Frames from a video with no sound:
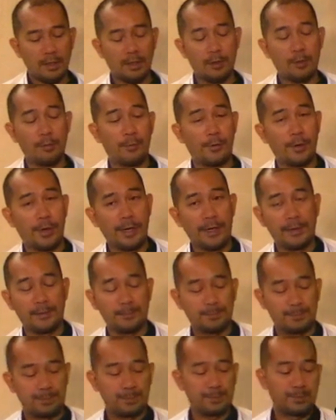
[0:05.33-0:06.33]
Good morning.
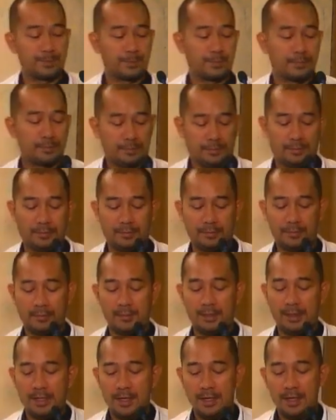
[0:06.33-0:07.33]
Good morning.
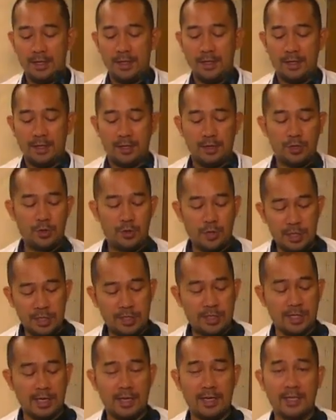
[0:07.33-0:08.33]

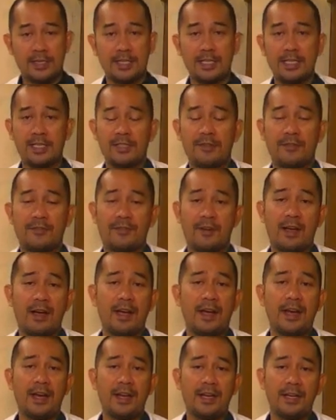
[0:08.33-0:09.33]
Jesus is the
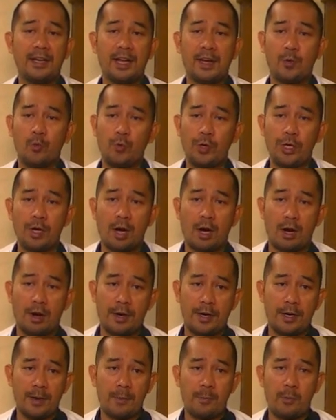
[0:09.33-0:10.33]
vine and we are
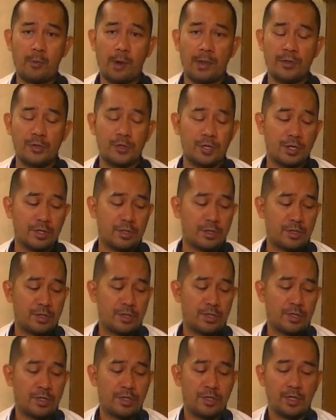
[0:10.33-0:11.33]
the
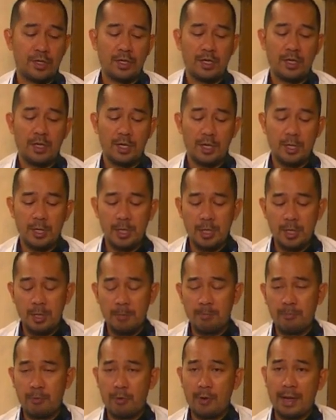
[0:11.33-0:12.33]
branches.
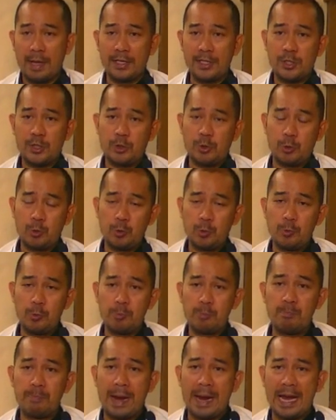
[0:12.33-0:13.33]
For us to
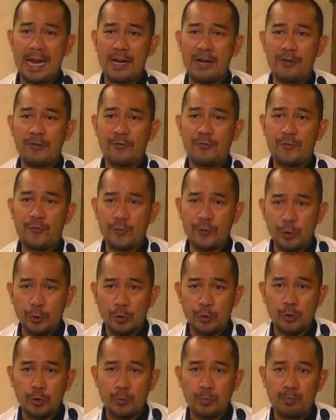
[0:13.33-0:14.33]
bear fruit,
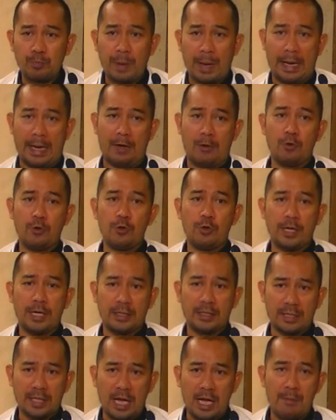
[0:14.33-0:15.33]
para kuno
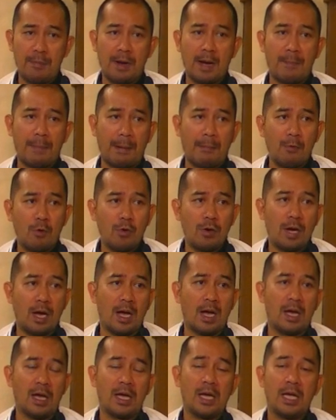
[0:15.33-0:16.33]
kita
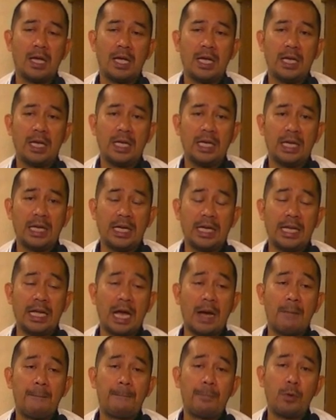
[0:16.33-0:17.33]
makapamunga
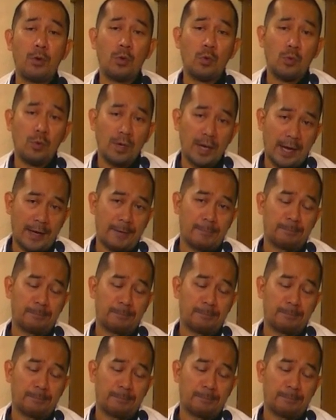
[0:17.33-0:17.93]
iyang pulungan.